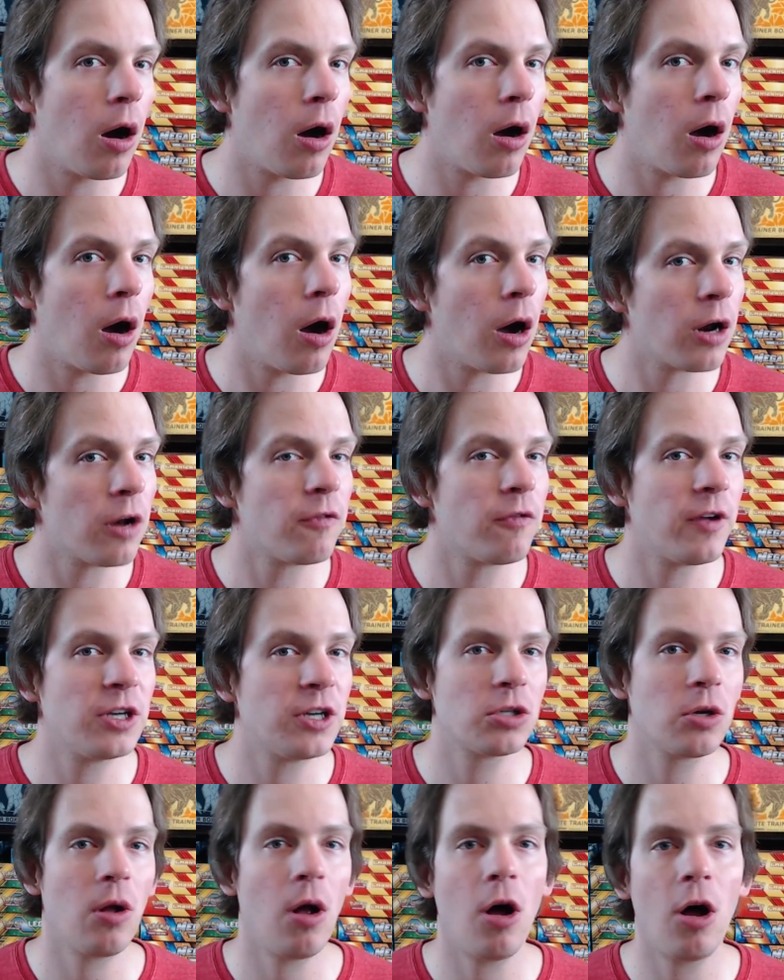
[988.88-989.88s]

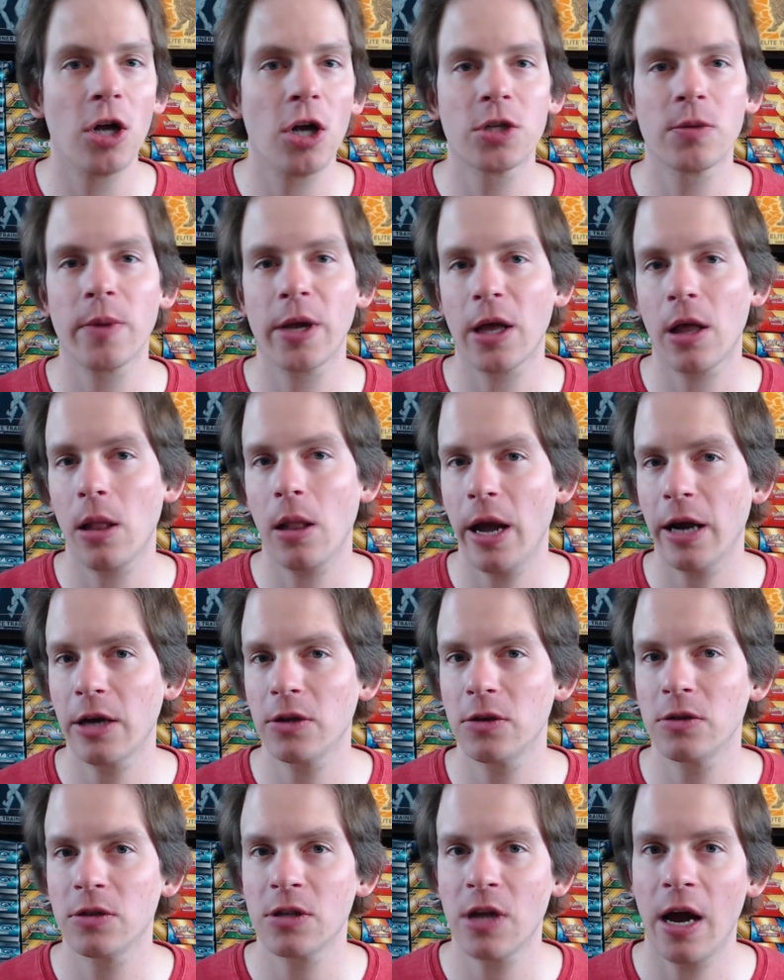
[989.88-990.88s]
unofficial ultimate
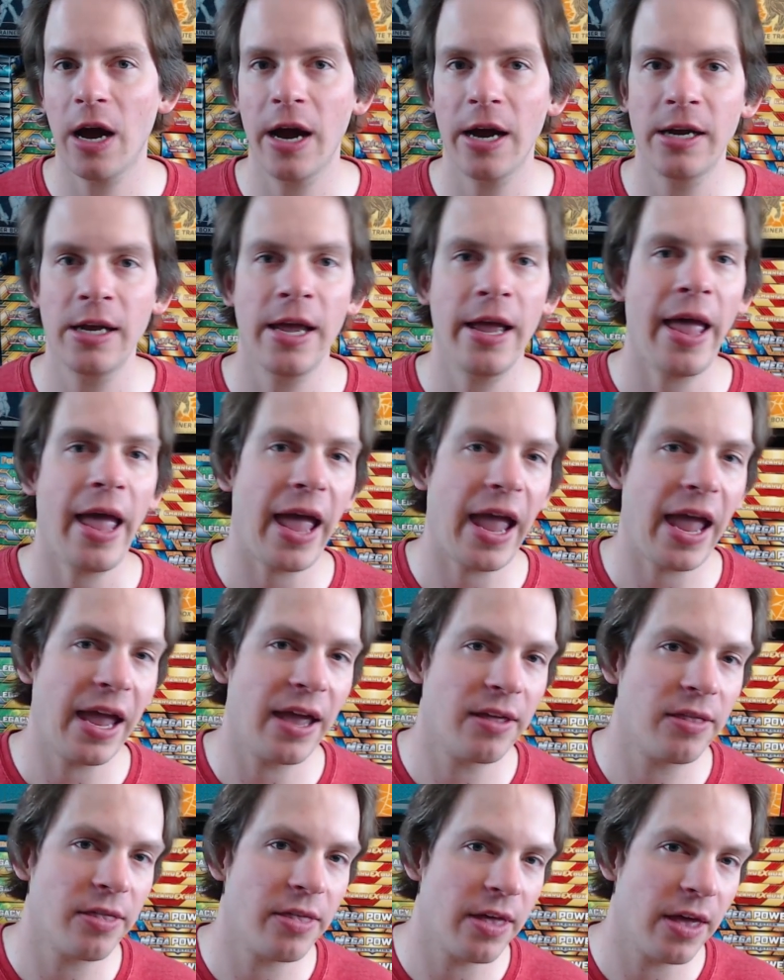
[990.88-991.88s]
collector's guide,
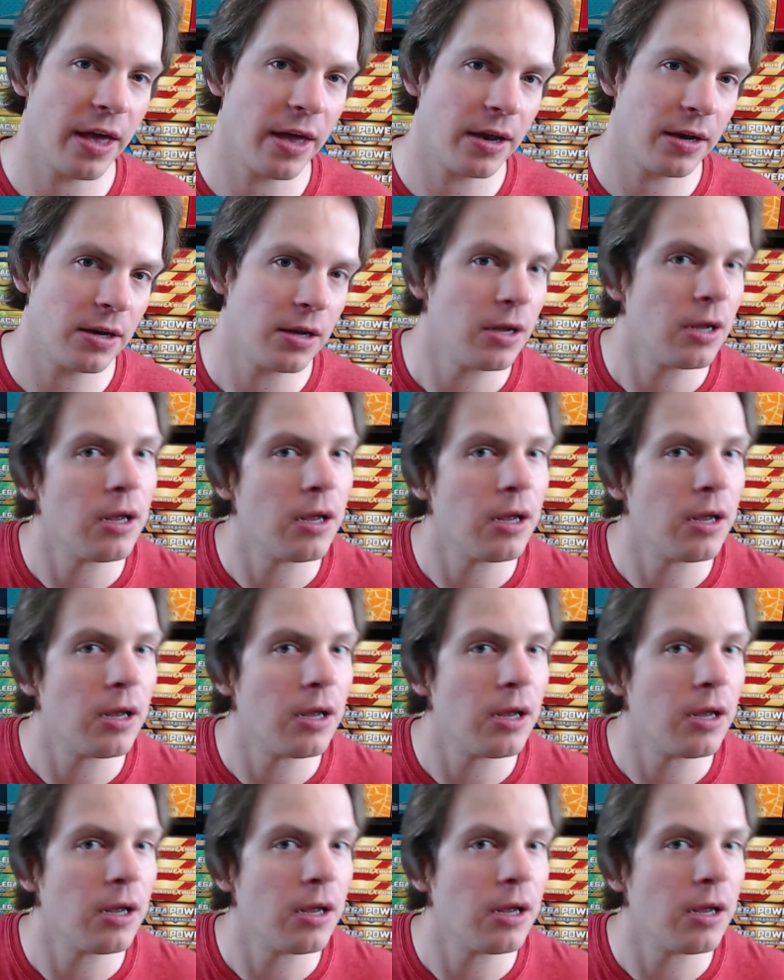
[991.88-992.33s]
and then